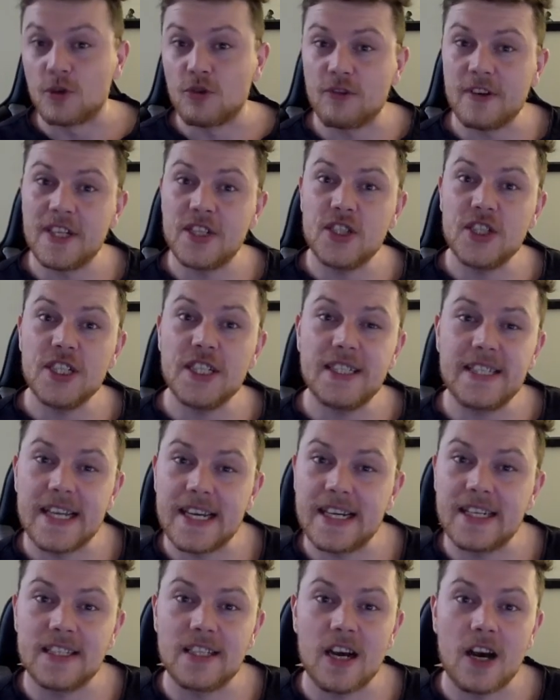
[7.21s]
cringy
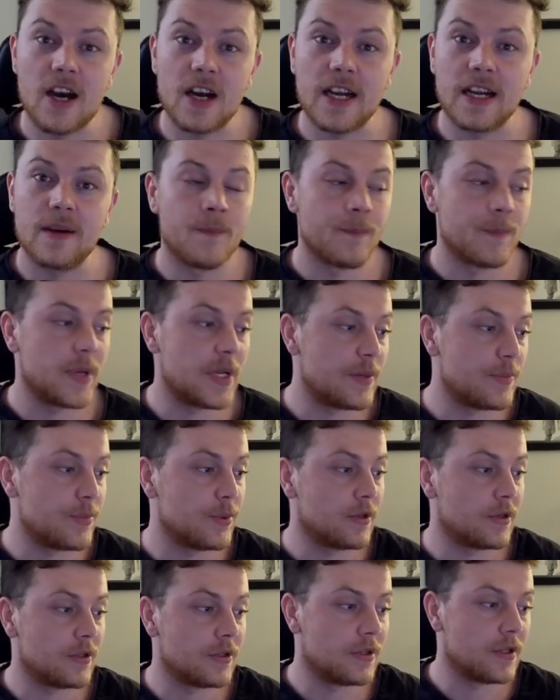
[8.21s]
TikTok
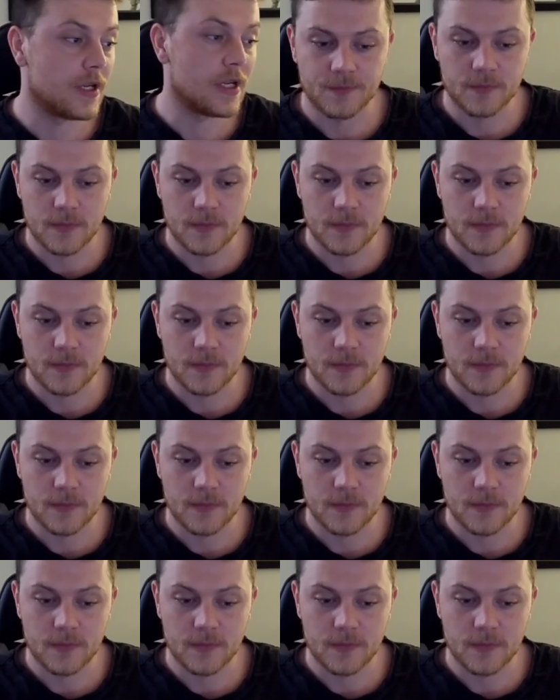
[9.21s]
people.